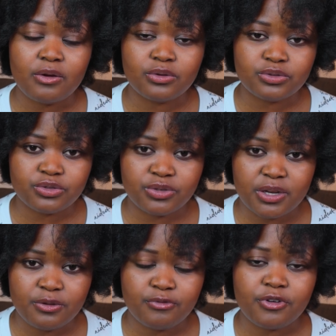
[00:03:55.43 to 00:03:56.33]
going to
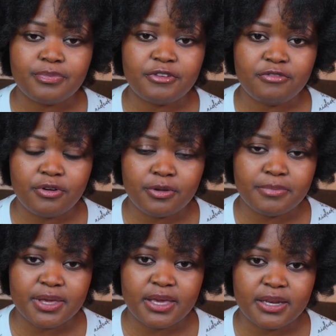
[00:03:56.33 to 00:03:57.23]
train you from the very
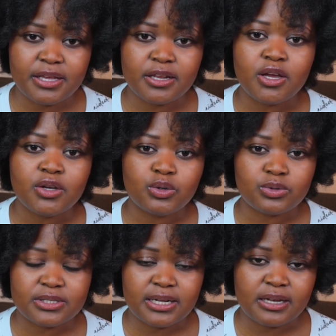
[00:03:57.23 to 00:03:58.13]
beginning
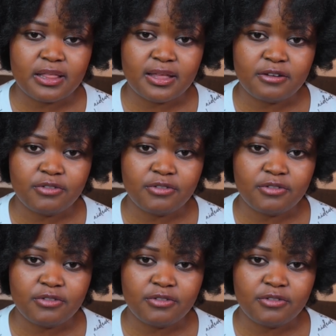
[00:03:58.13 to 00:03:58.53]
to start that